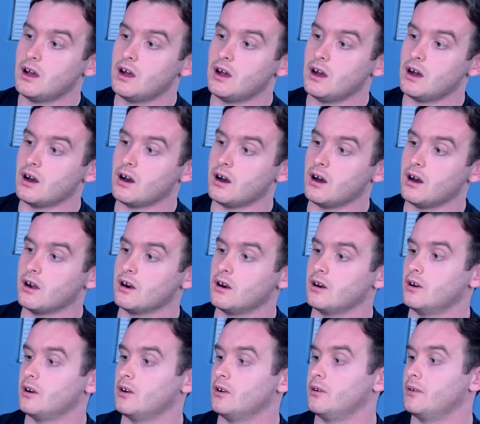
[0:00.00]

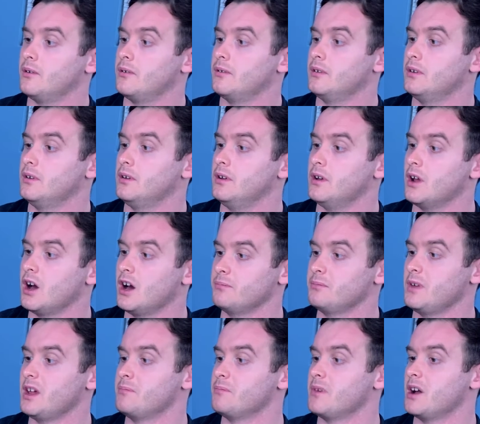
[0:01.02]
are not
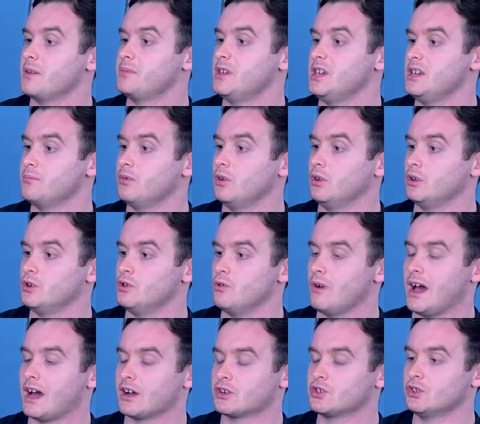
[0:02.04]
made by people who
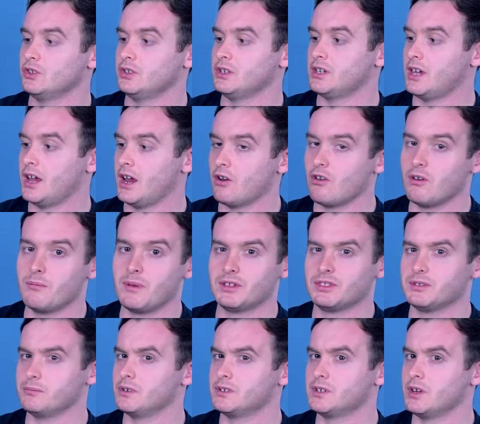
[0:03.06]
actually care about
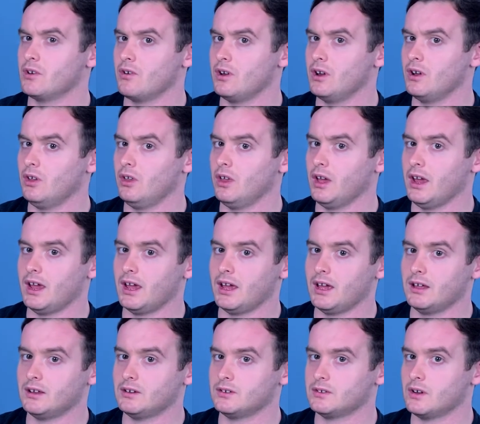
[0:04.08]
the material
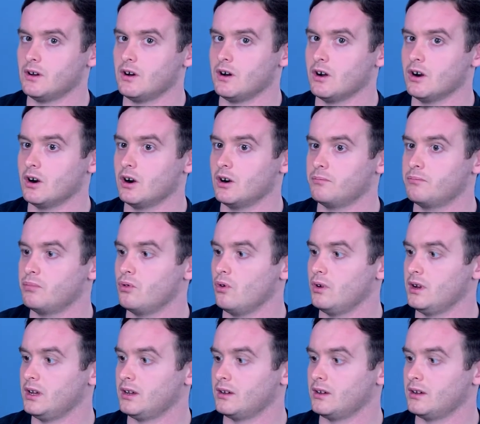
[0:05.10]
and are putting